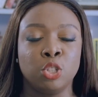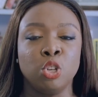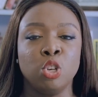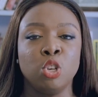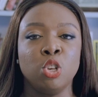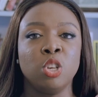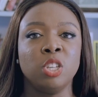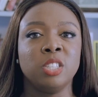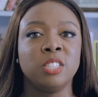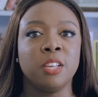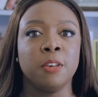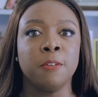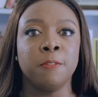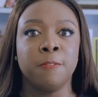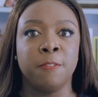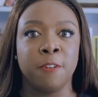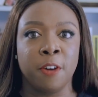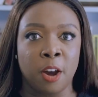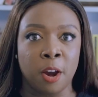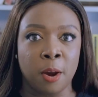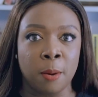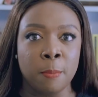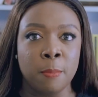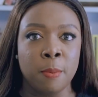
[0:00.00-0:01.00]
You use a
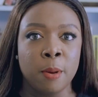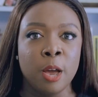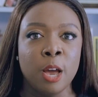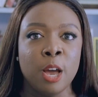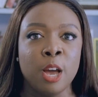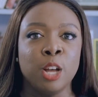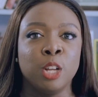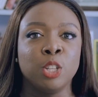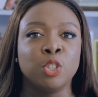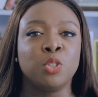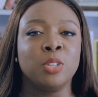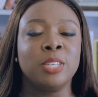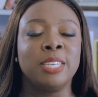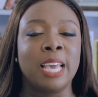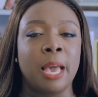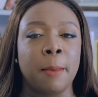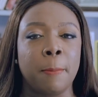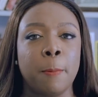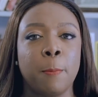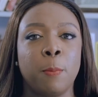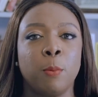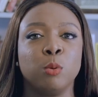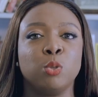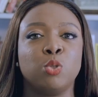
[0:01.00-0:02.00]
verb to
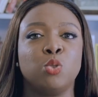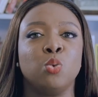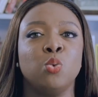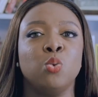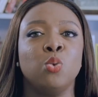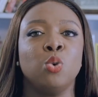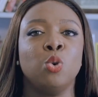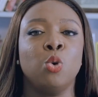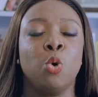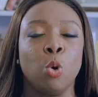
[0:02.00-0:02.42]
get people to